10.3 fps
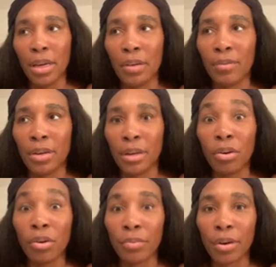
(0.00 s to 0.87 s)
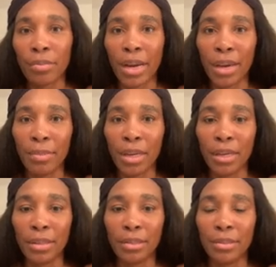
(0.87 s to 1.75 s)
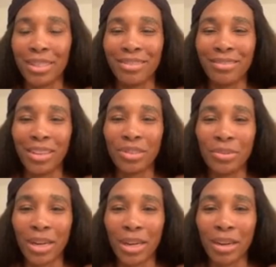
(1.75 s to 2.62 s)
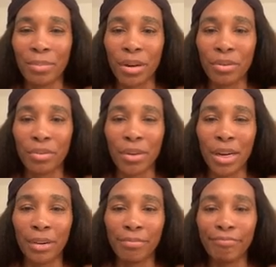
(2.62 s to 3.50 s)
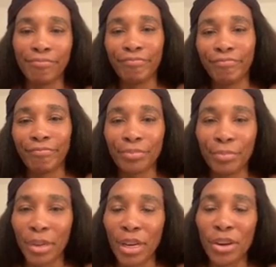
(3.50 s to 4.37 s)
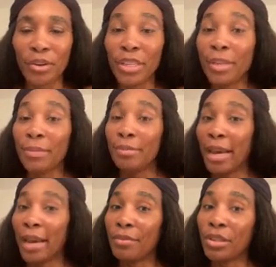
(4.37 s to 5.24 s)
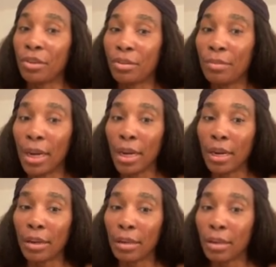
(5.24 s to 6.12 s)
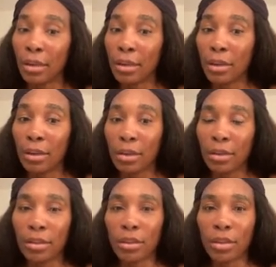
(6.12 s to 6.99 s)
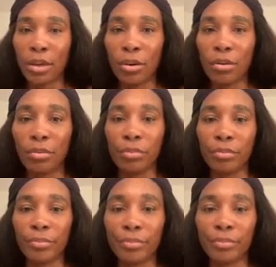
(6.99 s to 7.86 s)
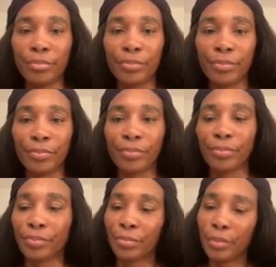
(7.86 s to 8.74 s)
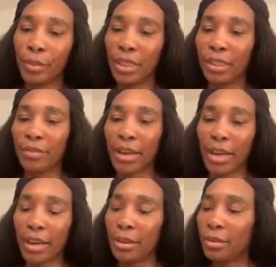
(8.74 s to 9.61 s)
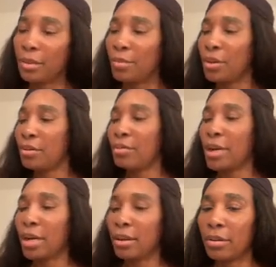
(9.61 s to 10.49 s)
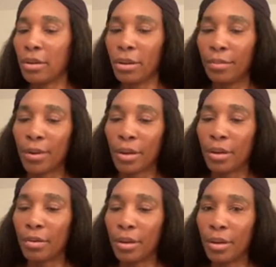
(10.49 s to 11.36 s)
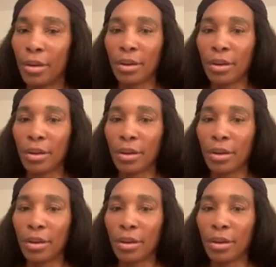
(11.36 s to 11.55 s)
Even the local one in Miami, he just doesn't want to come. I don't know why. But, you know, he's a man of his own mind. So, let me see if I can get this computer back on, up and going.